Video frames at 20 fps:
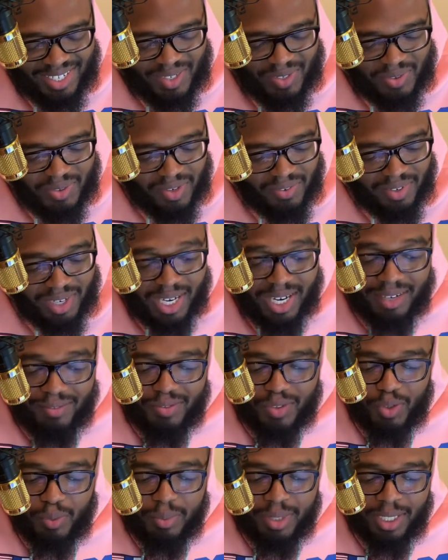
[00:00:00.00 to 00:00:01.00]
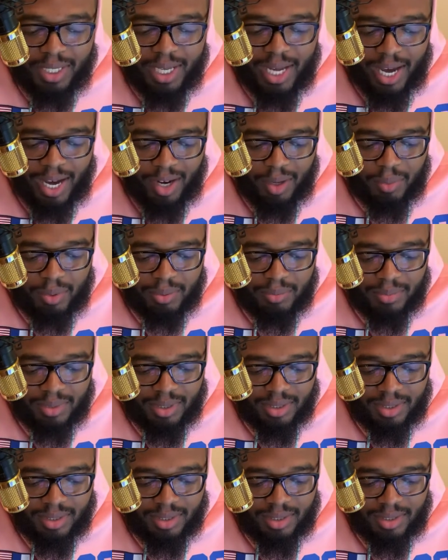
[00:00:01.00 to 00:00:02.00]
You ever have too many
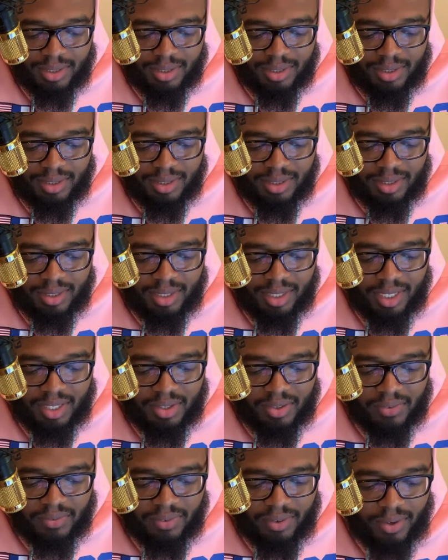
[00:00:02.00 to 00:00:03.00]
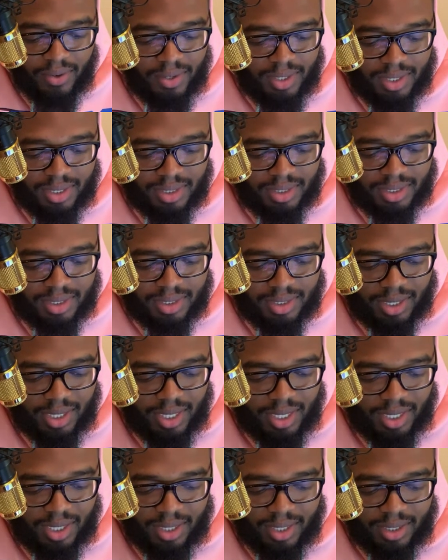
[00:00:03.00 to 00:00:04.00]
albums in your phone and it's just
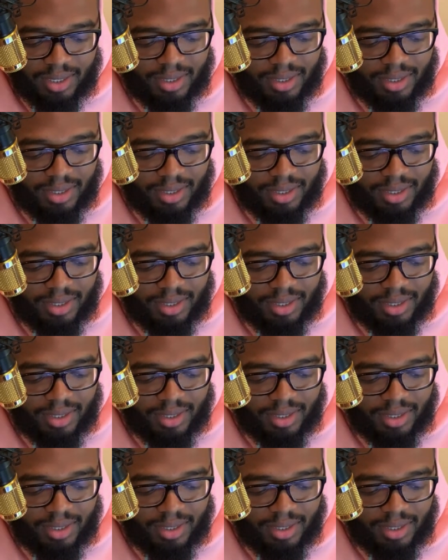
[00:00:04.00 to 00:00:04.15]
like,